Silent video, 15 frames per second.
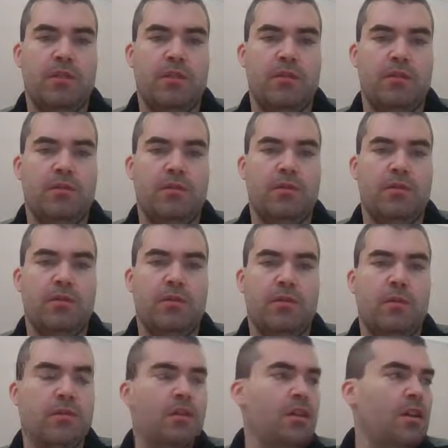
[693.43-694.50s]
there we go.
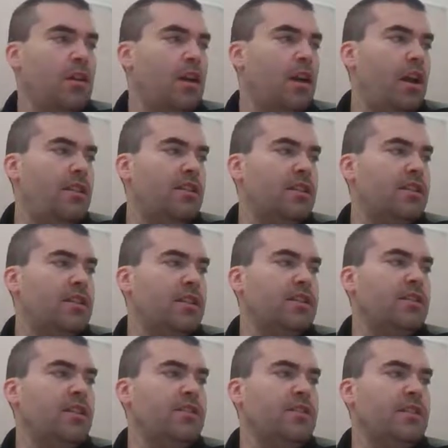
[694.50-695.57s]
And
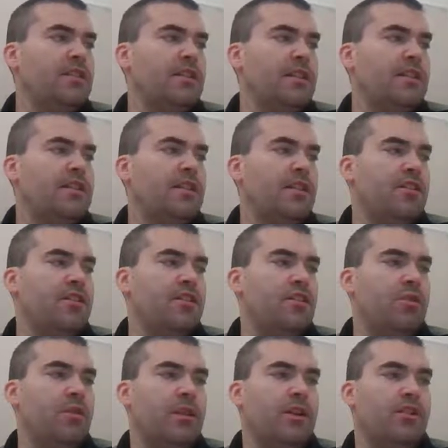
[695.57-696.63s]
look, it says there's a 6,
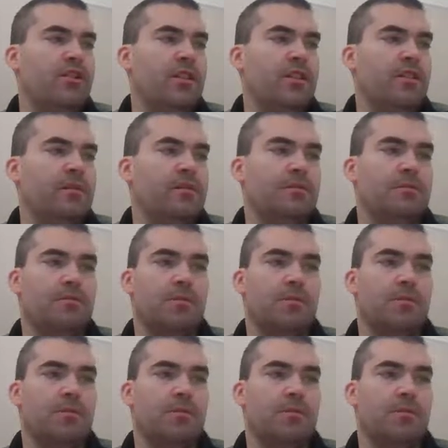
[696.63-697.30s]
there's no 100.